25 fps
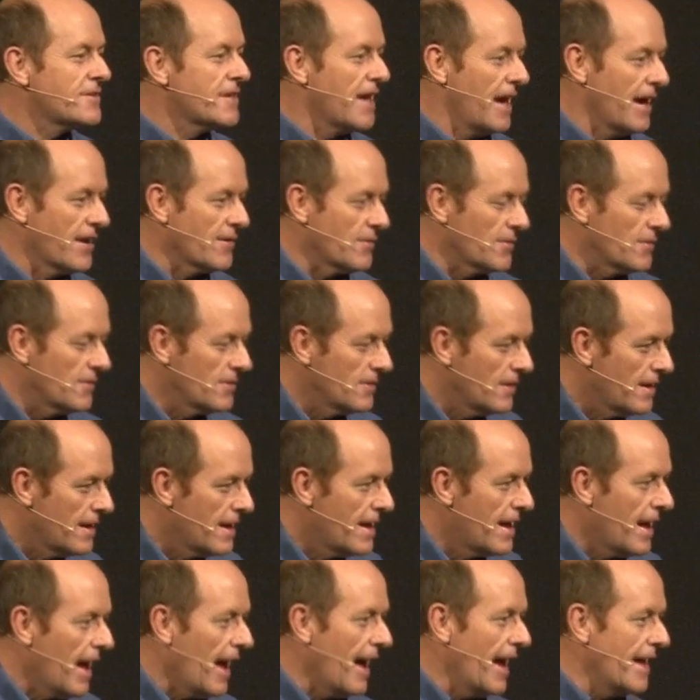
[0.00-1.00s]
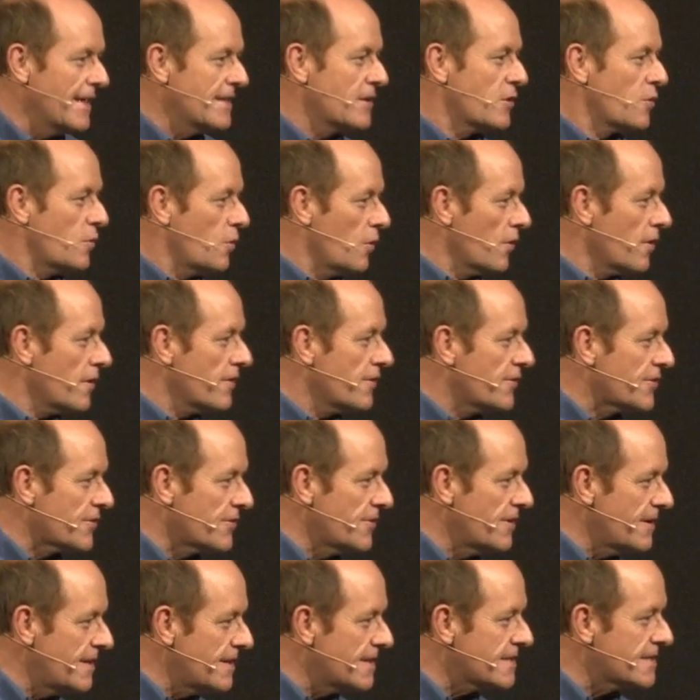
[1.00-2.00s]
tunnel at
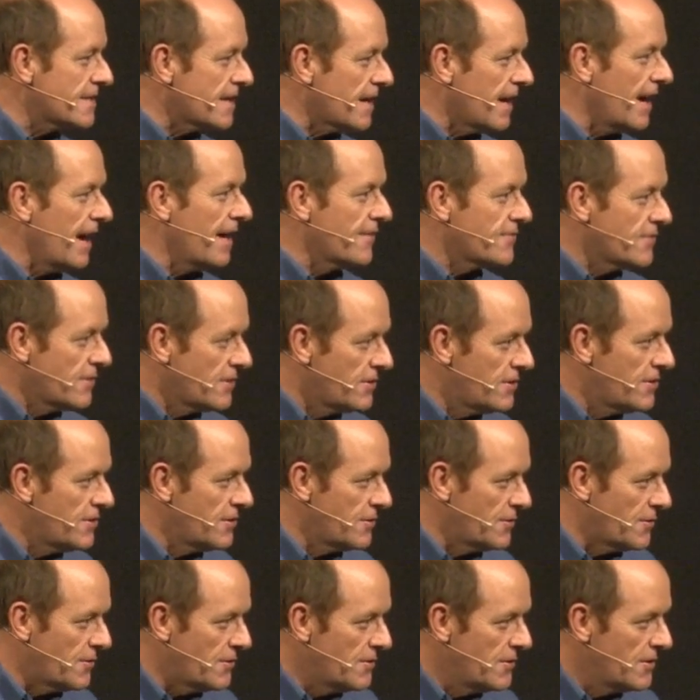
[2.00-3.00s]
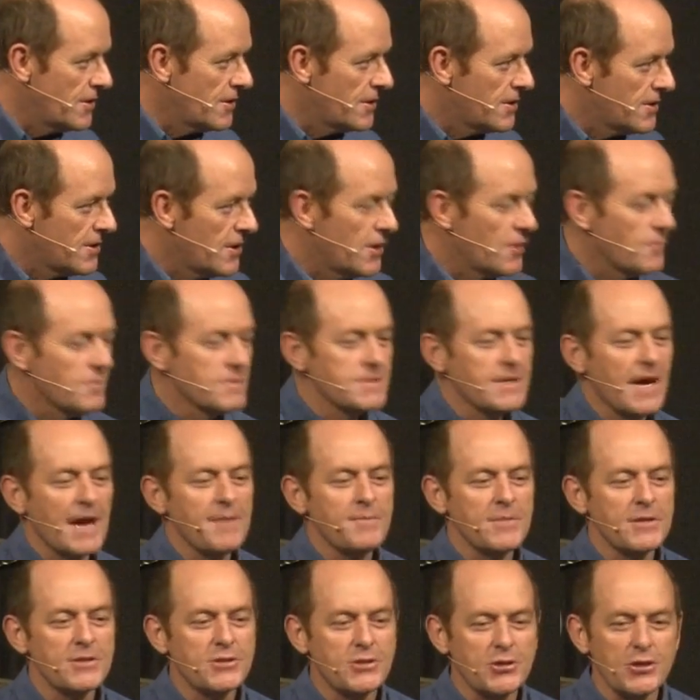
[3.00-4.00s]
2:45 yesterday afternoon was a
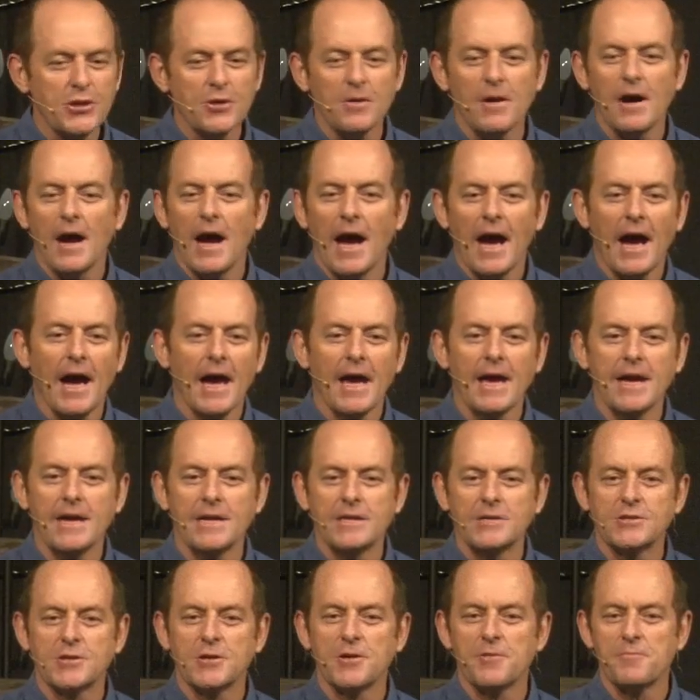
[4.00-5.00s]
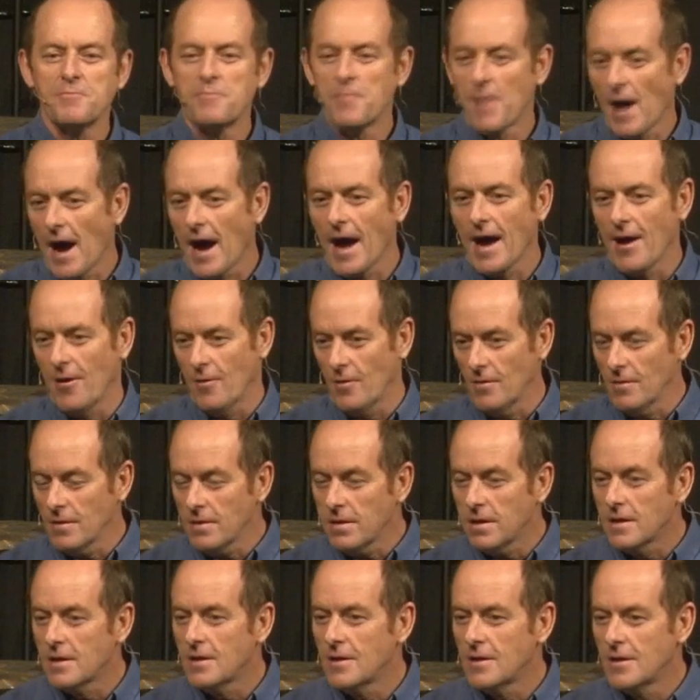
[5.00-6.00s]
mature age male
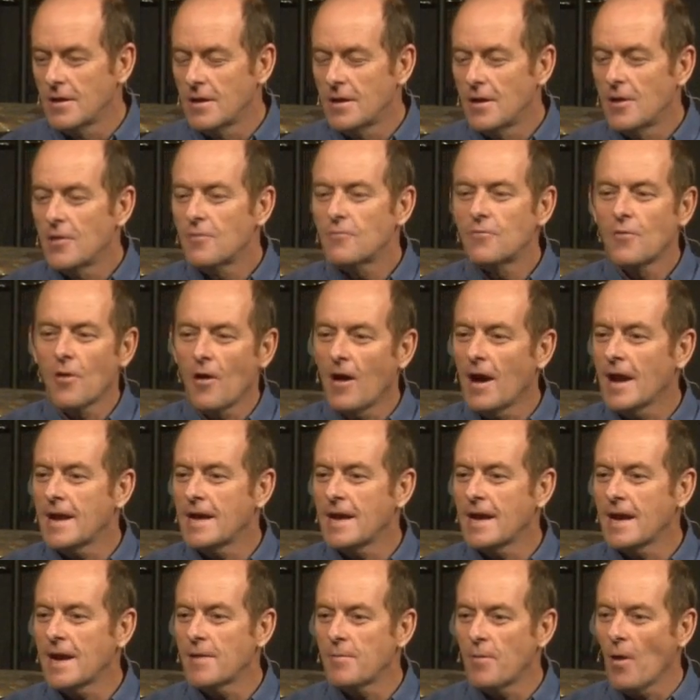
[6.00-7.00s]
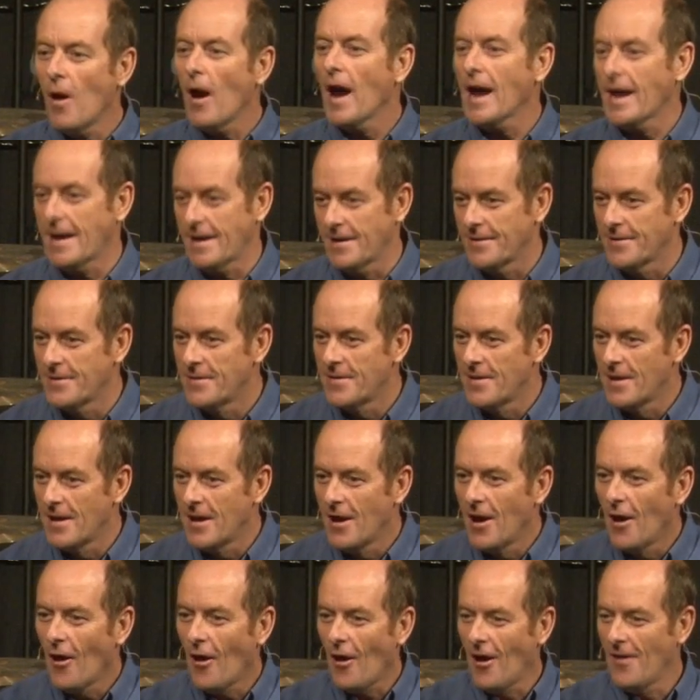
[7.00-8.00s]
riding a bike
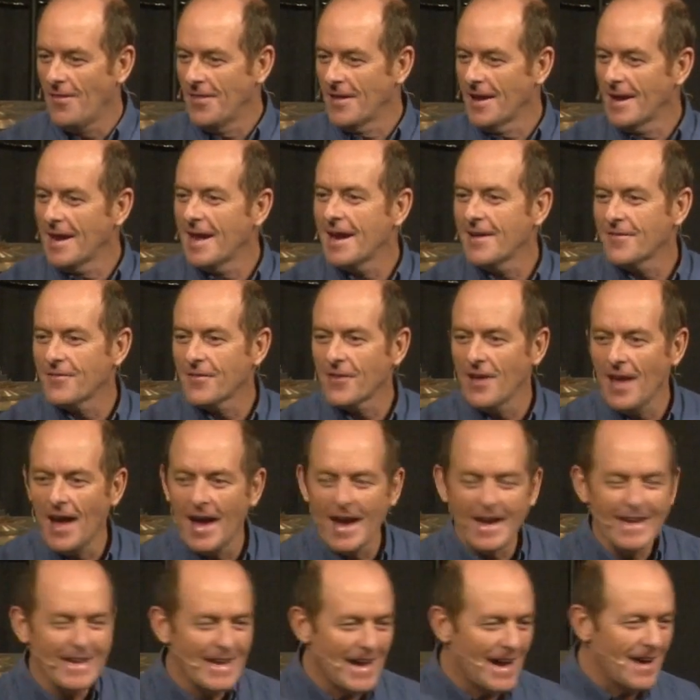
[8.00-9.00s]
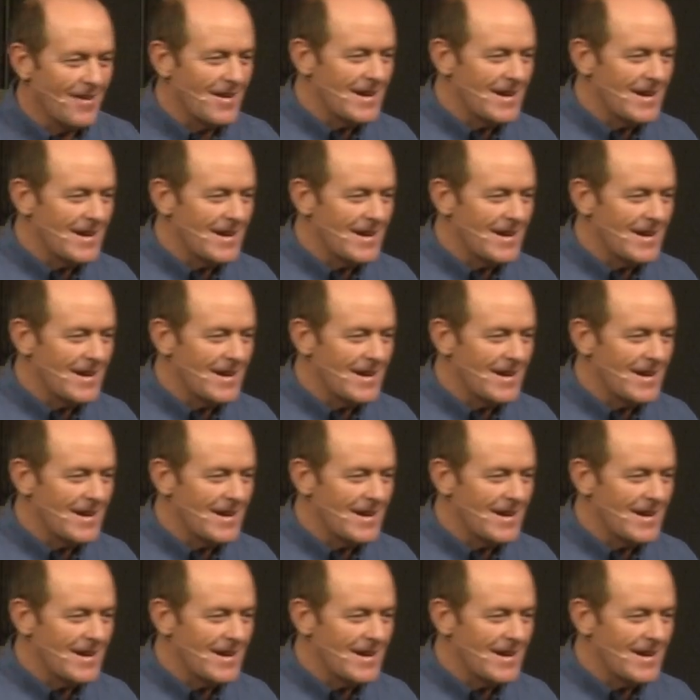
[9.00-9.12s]
on the left lane. Now,